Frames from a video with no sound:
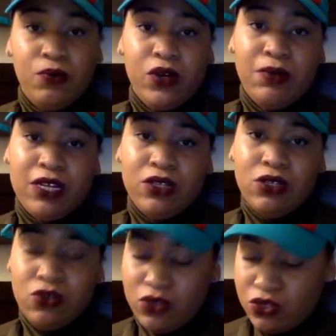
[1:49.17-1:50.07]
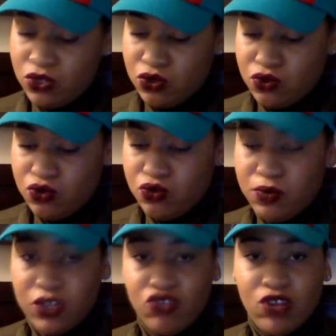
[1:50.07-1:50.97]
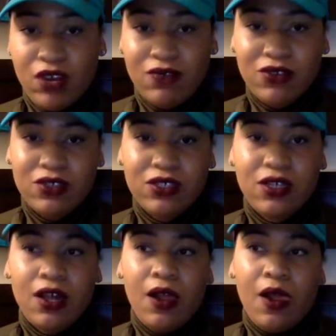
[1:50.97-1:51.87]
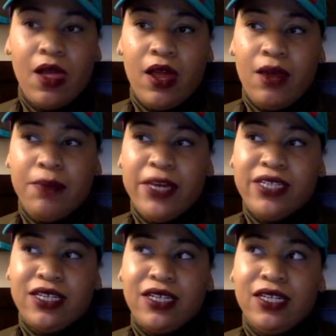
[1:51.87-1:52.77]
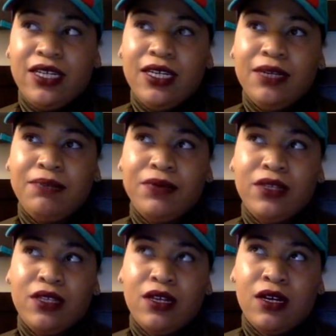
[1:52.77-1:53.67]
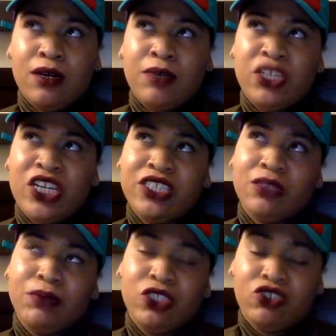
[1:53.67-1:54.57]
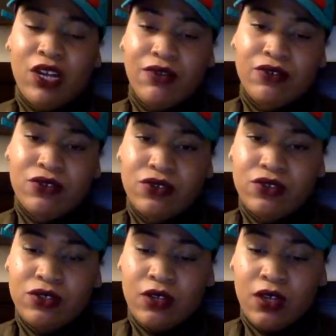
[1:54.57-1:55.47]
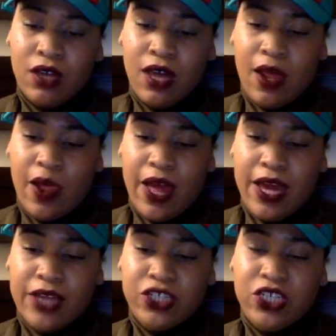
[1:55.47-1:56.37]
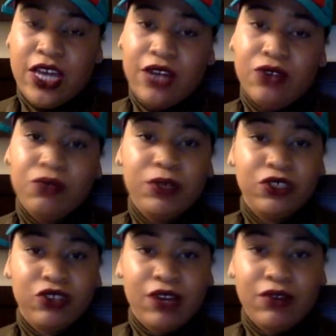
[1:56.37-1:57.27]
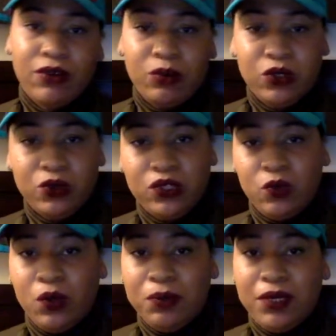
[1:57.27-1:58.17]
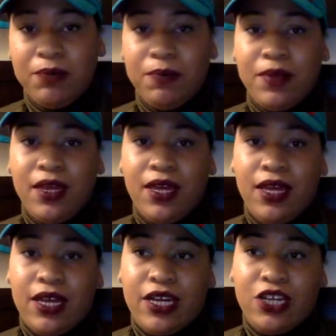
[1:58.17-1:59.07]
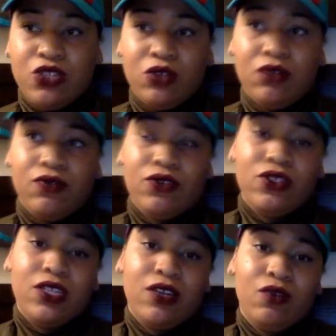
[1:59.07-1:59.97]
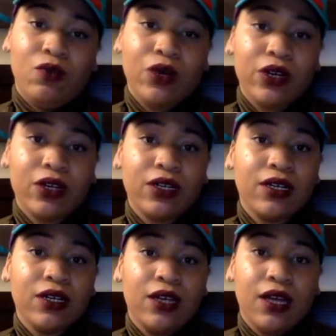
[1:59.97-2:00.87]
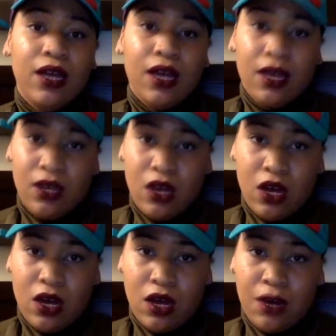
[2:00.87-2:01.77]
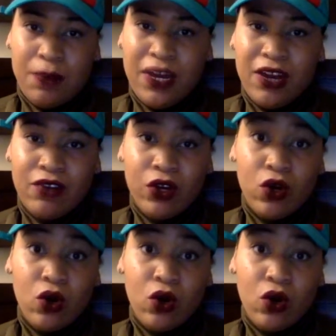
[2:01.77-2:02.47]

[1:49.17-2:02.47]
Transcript: one of my daughter's school bus drivers. Basically, they changed the bus drivers, and she had a new bus driver, which was a woman, and I guess on her first day of work, a parent